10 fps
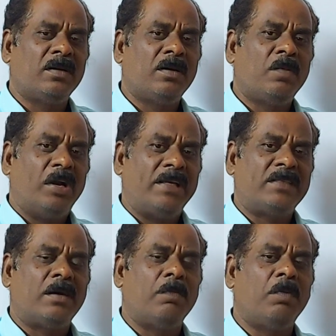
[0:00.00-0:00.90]
for
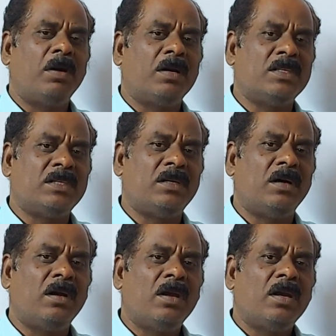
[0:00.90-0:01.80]
example,
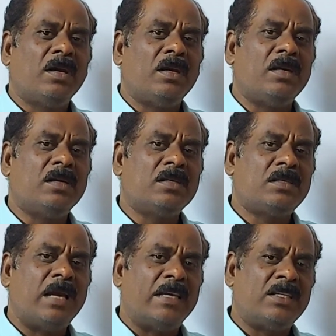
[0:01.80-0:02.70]
consider
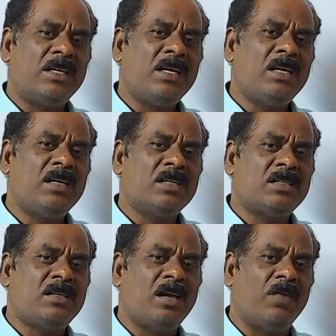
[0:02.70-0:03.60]
acidic
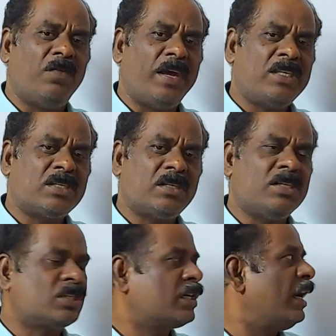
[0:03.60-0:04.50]
industrial waste
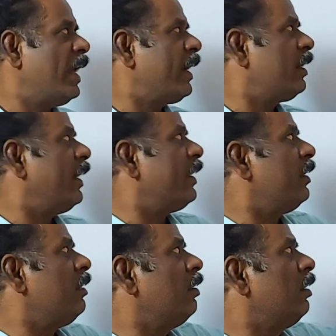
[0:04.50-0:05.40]
is collected
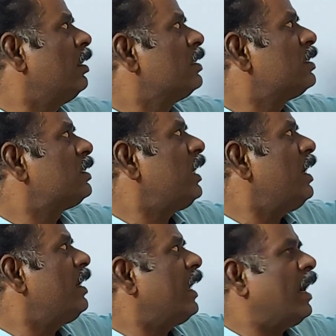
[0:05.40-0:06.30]
in a
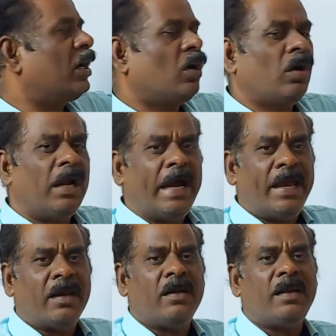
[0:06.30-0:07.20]
steel tank or
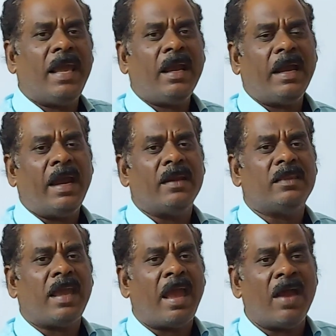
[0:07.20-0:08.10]
iron tank and
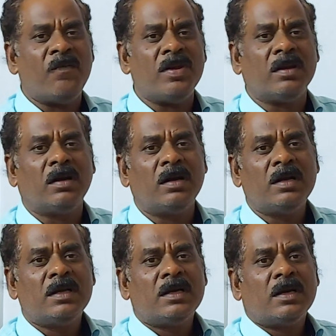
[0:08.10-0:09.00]
they having a
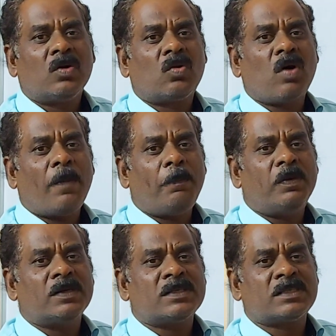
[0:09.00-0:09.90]

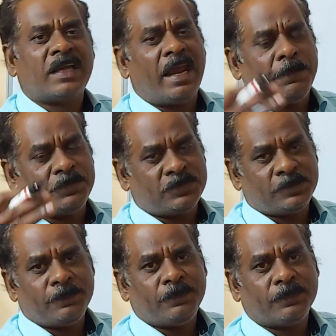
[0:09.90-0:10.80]
copper
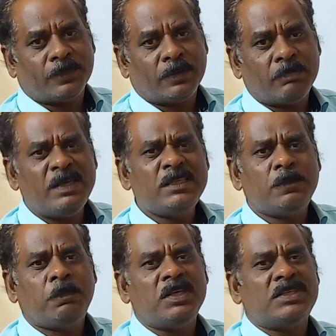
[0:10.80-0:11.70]
scraps, means
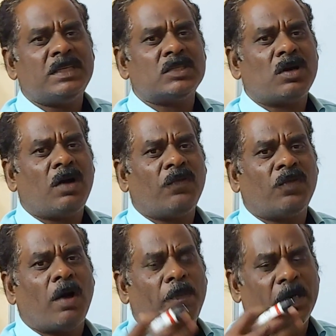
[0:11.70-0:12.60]
pieces of
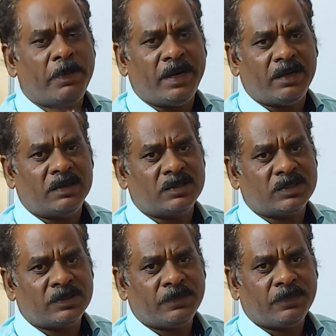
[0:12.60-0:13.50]
copper
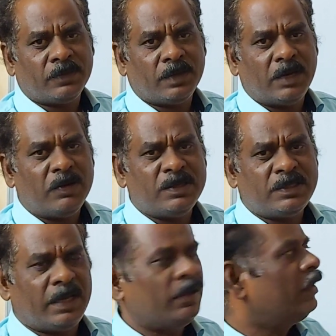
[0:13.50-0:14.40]
metals. I
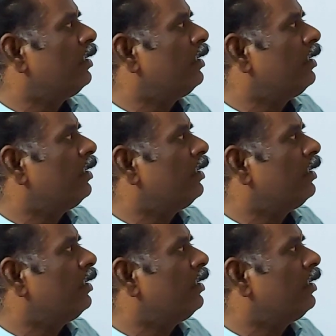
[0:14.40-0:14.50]
understand.